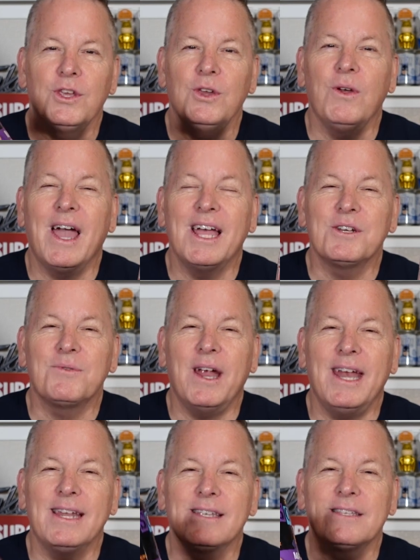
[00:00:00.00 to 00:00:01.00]
You guys
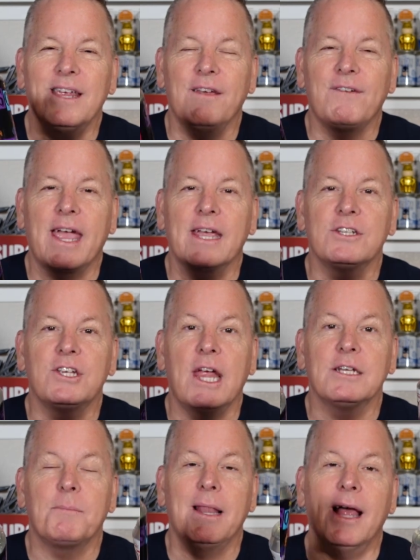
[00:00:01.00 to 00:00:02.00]
ready to see if I can
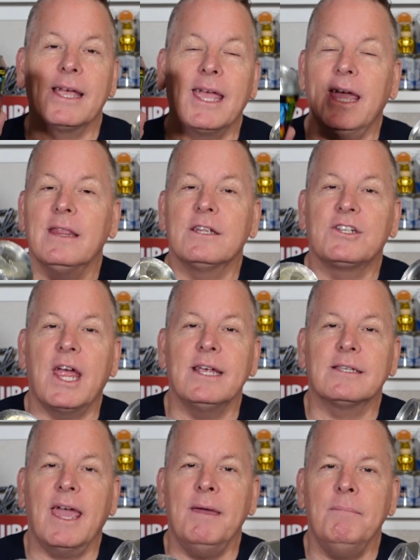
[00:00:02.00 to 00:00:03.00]
change my luck in the
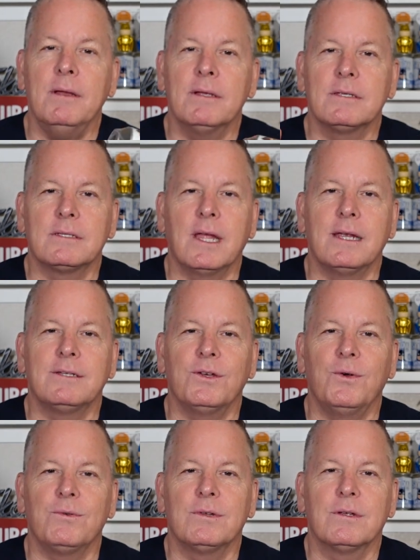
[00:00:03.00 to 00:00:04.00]
chase game? Stay
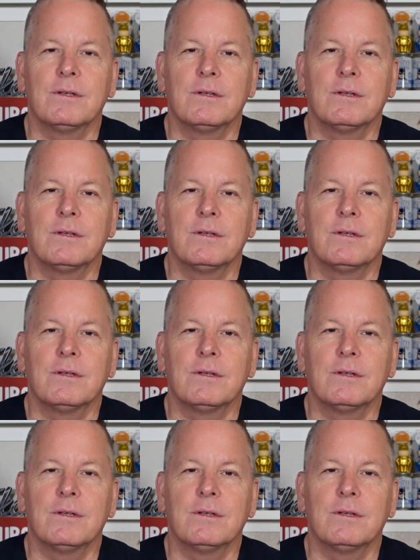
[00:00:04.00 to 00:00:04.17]
tuned.